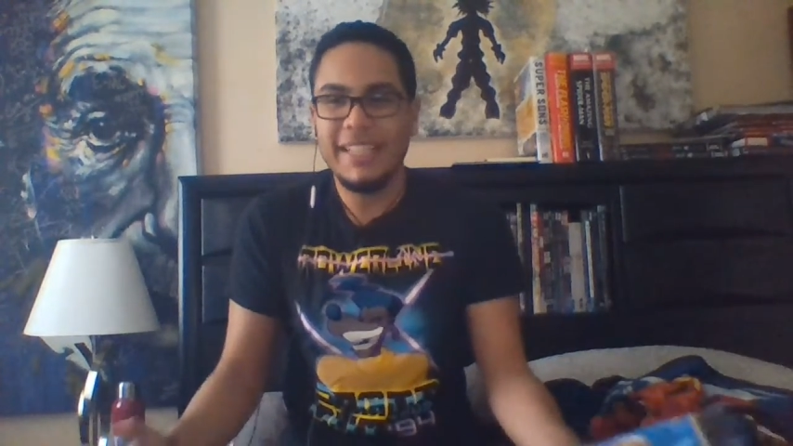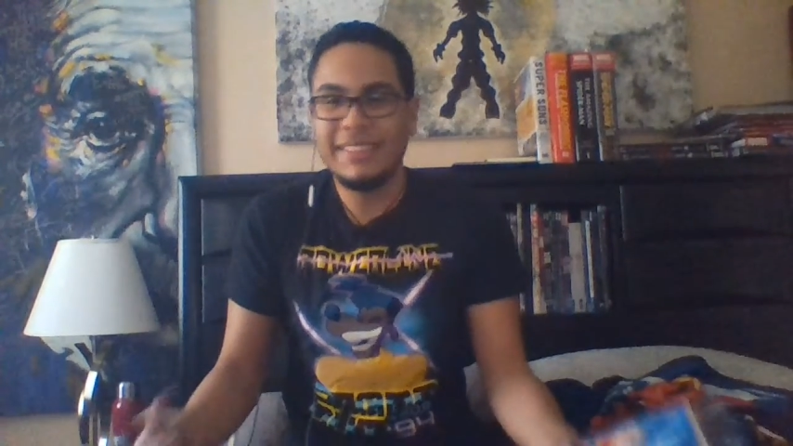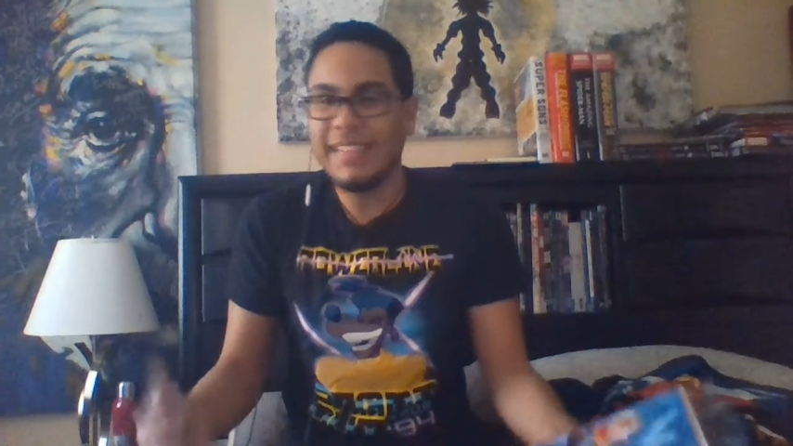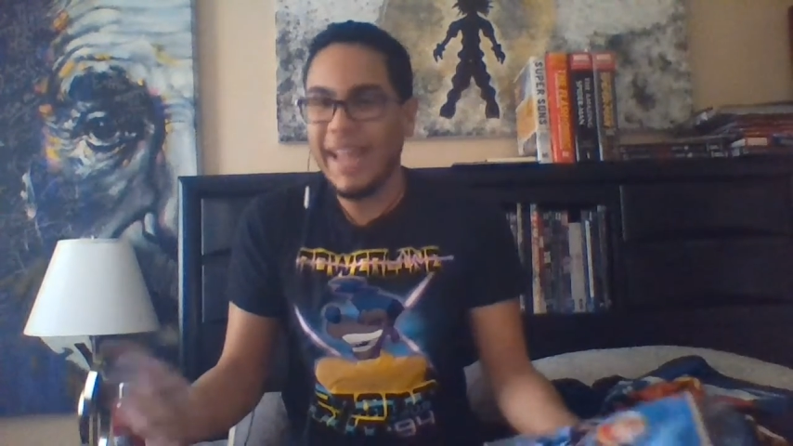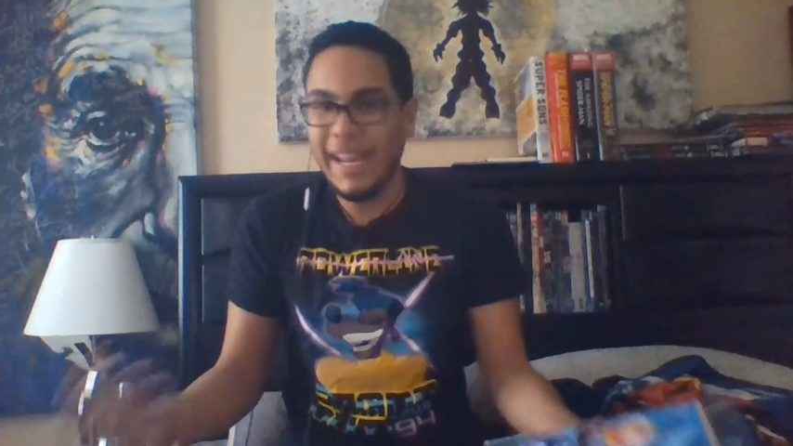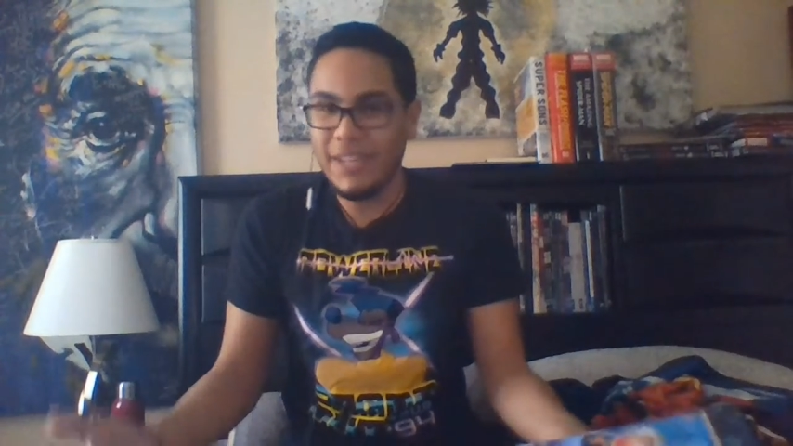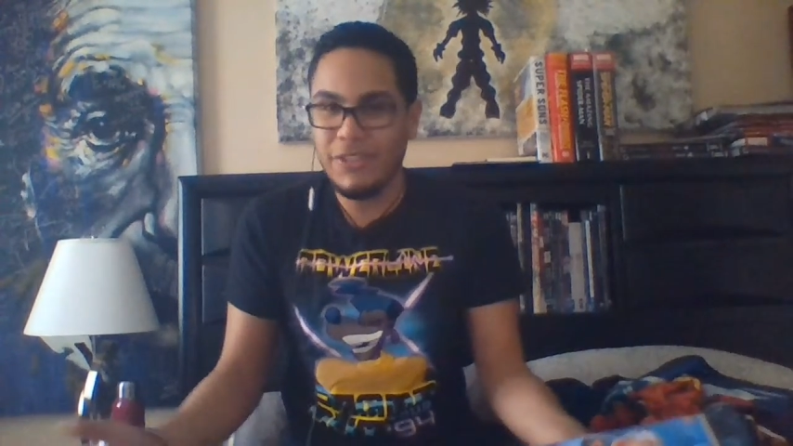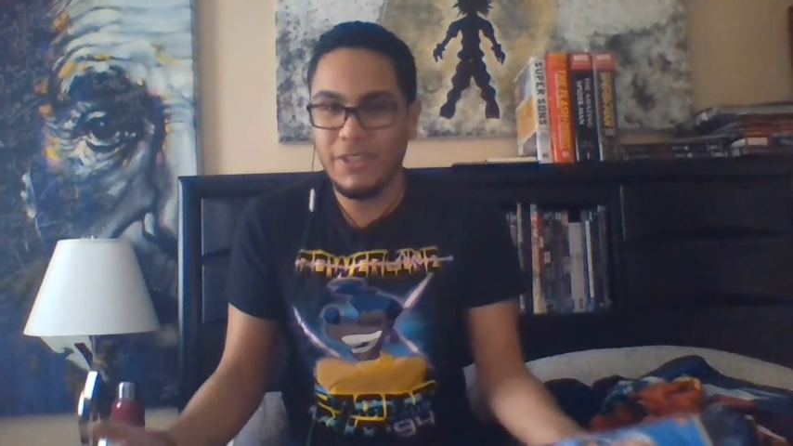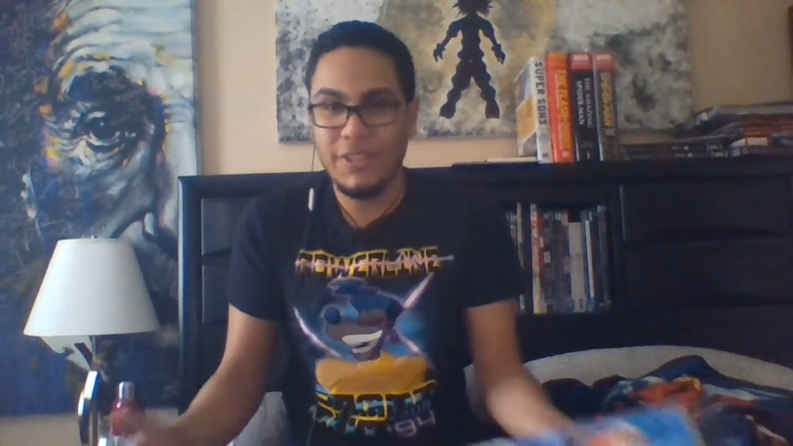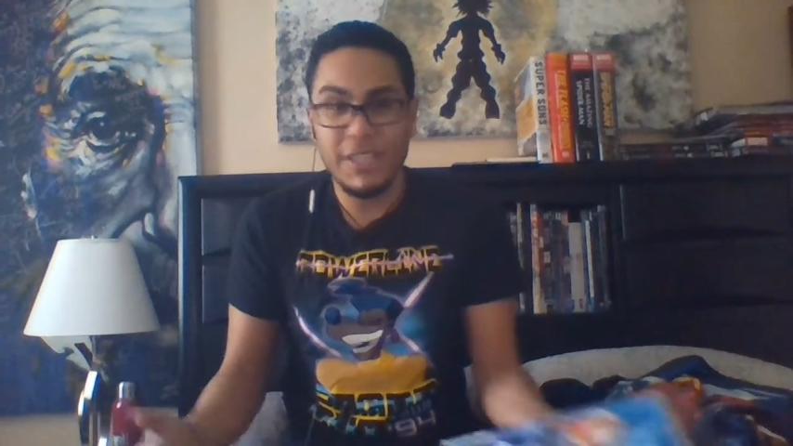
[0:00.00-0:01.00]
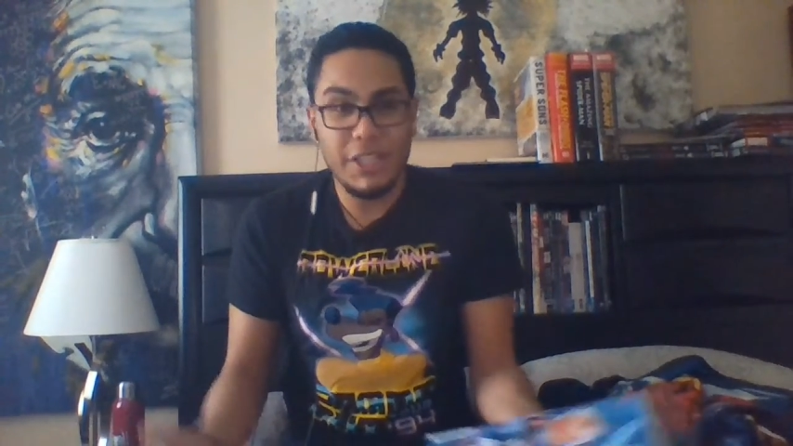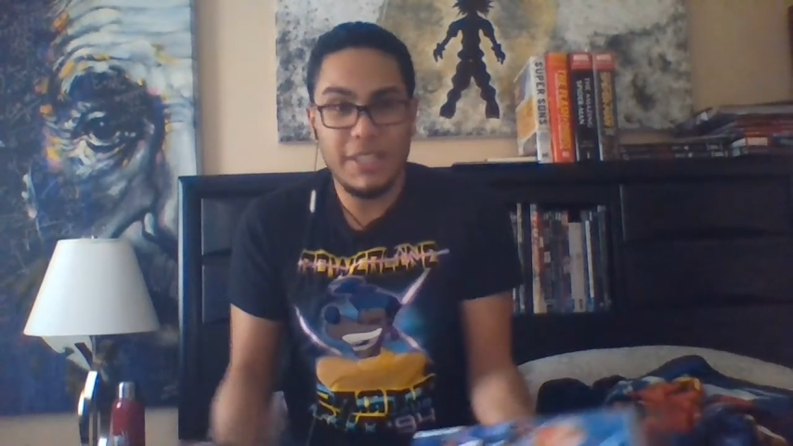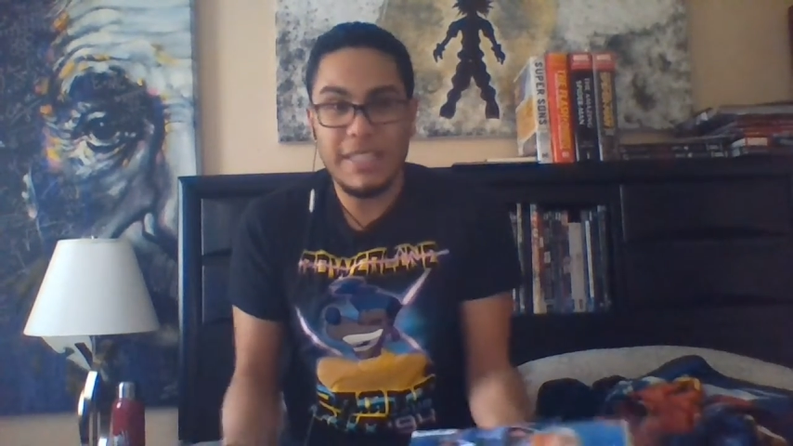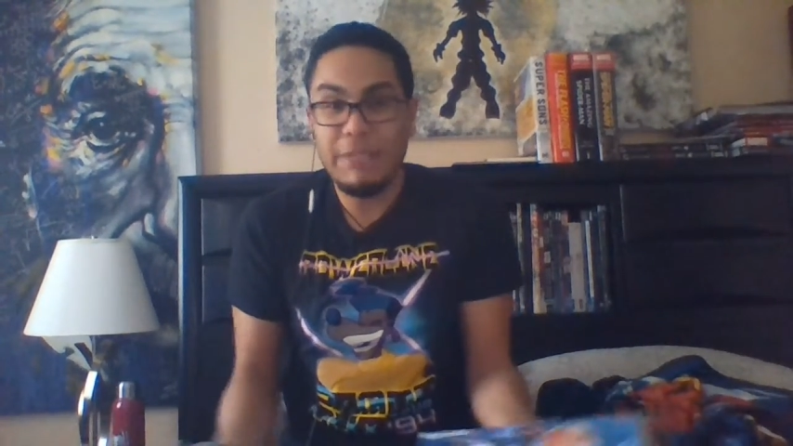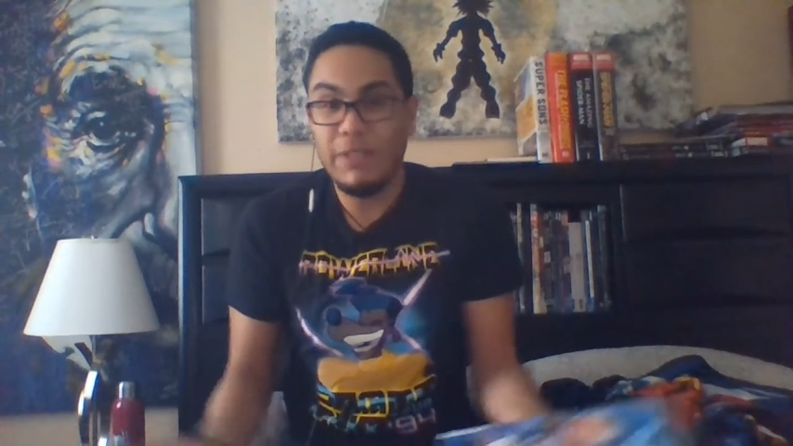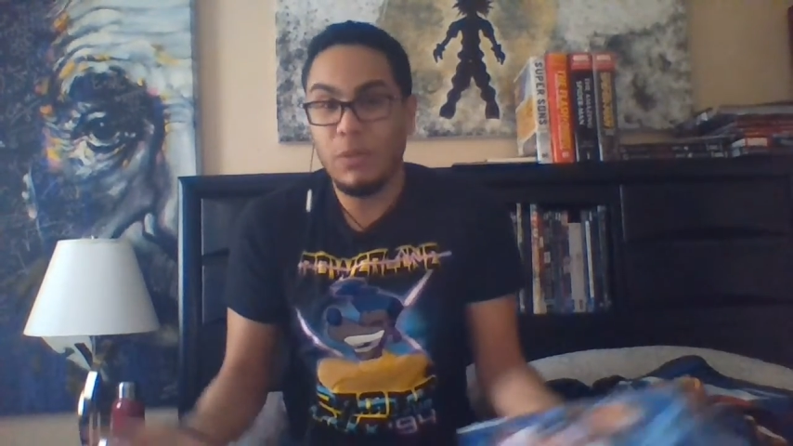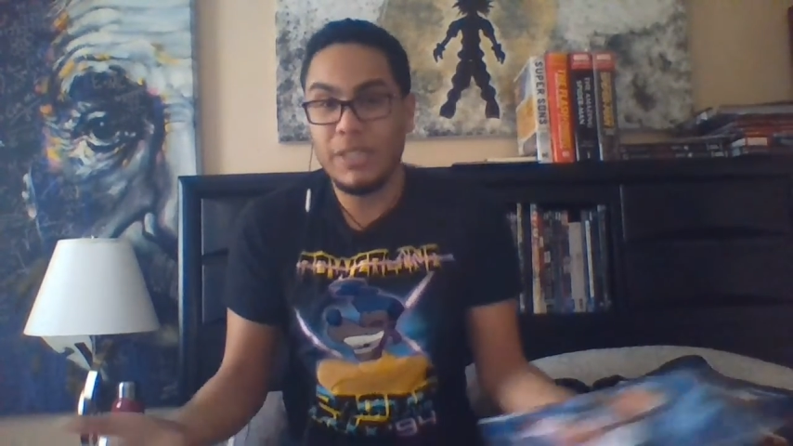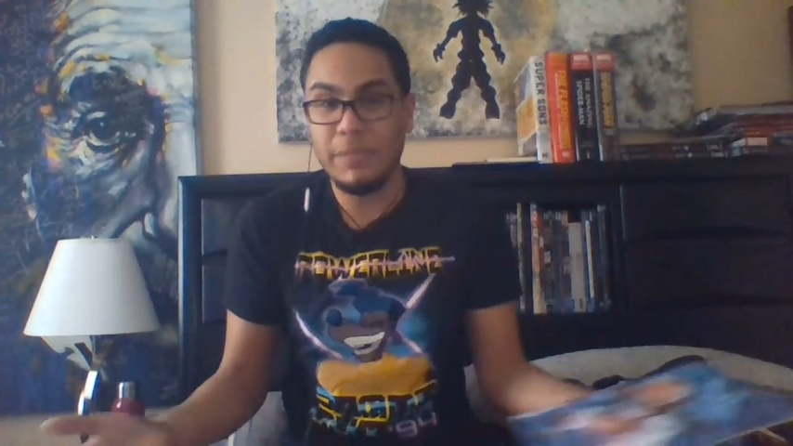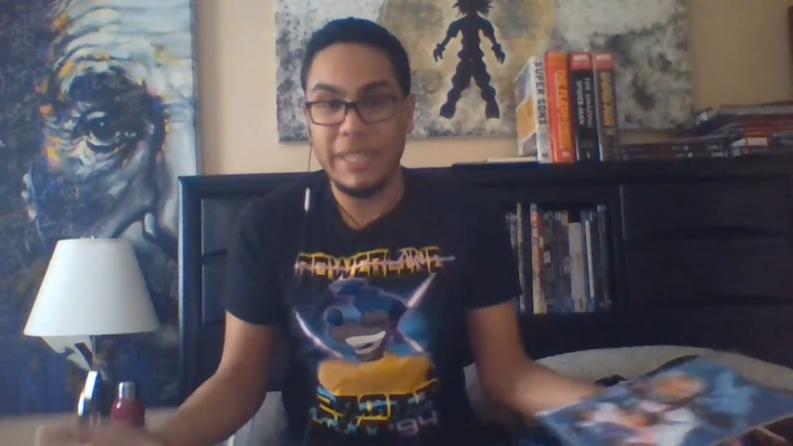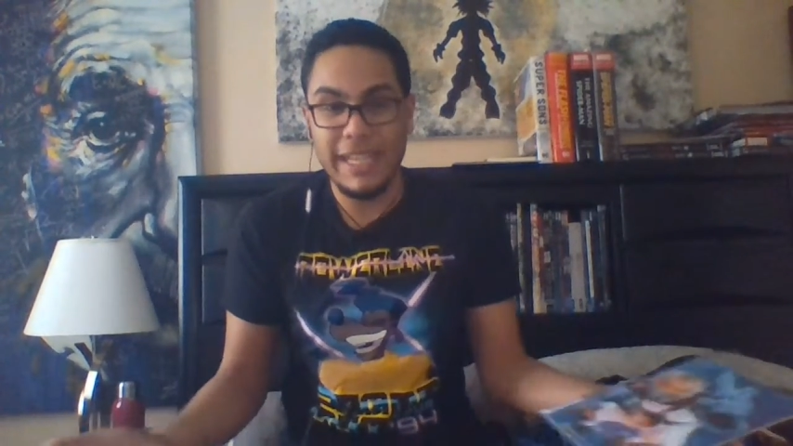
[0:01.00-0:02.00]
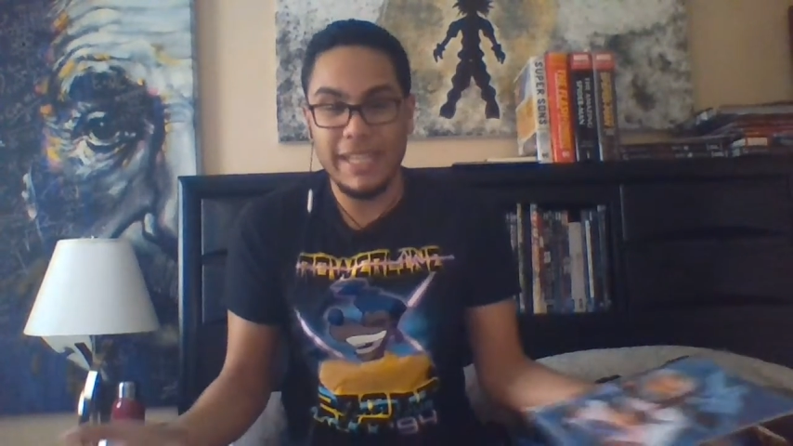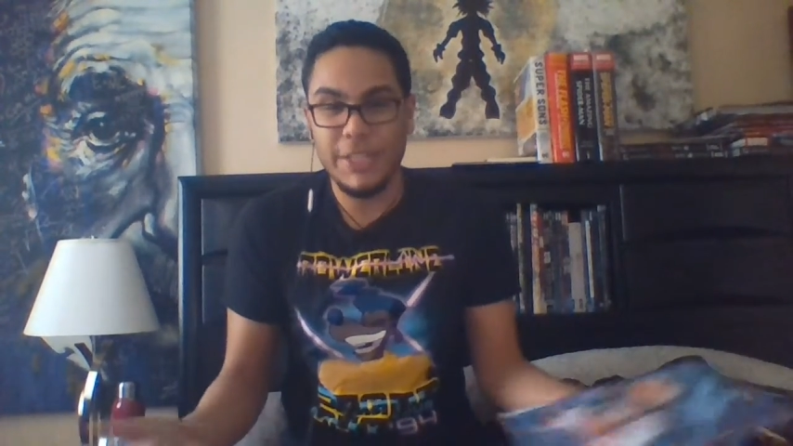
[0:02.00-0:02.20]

to answers and she doesn't even know where to begin,